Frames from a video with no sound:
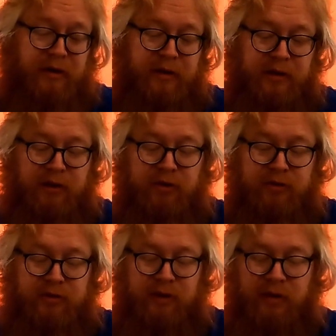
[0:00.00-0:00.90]
And the
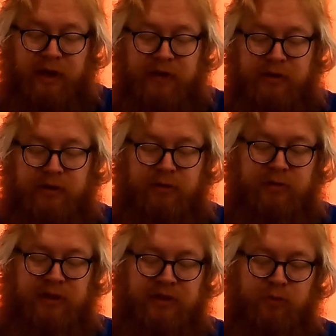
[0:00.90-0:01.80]
clues align to
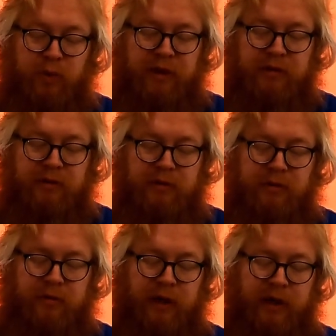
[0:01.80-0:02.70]
this wheel
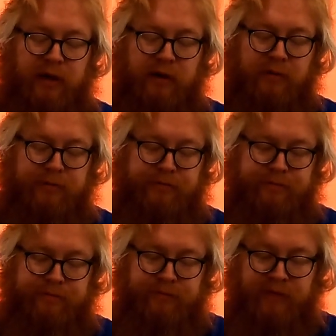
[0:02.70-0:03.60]
right here,
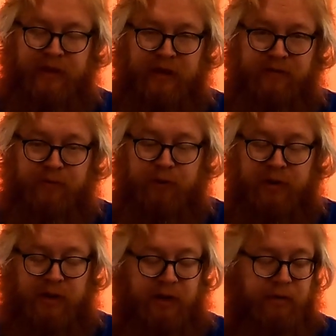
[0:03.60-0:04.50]

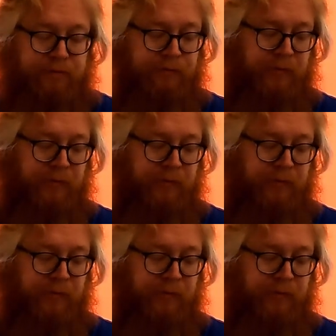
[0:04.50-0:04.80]
what they do.